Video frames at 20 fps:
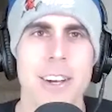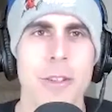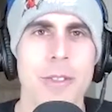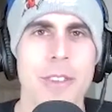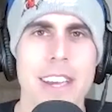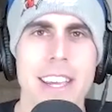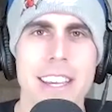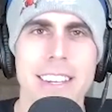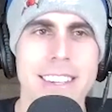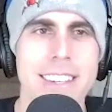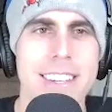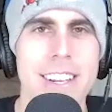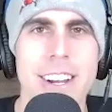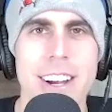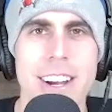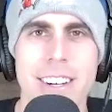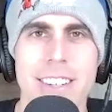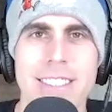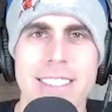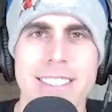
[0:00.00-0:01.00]
still think,
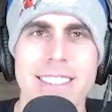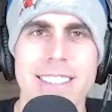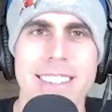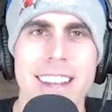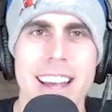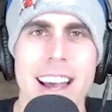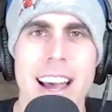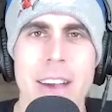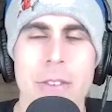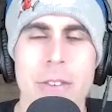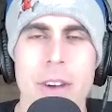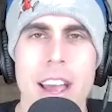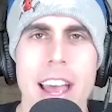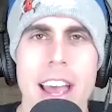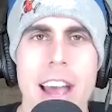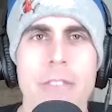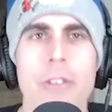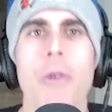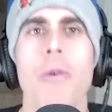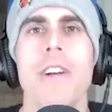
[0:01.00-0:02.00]

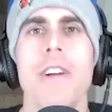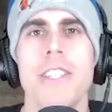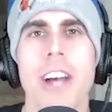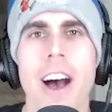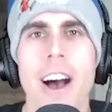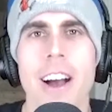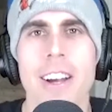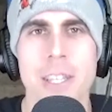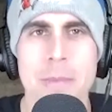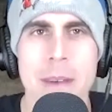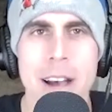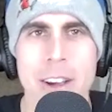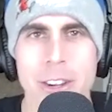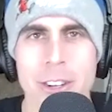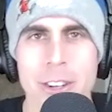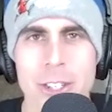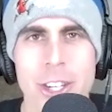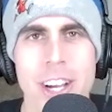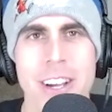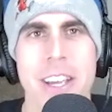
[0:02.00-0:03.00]
everyone talks about
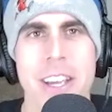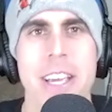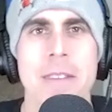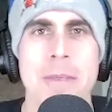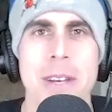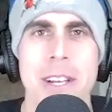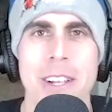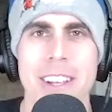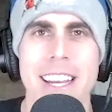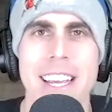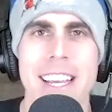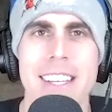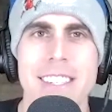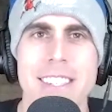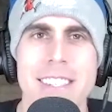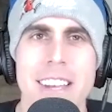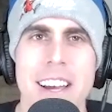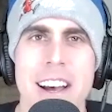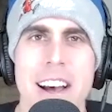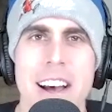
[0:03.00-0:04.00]
your chugging
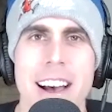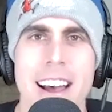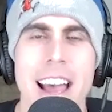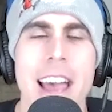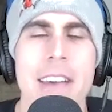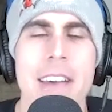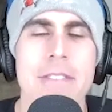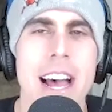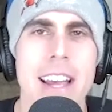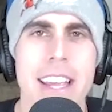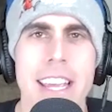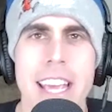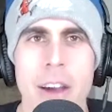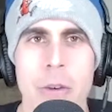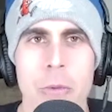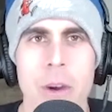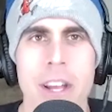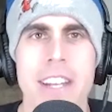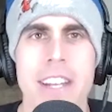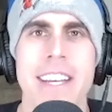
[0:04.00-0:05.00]
abilities. I have not
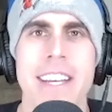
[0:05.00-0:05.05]
yet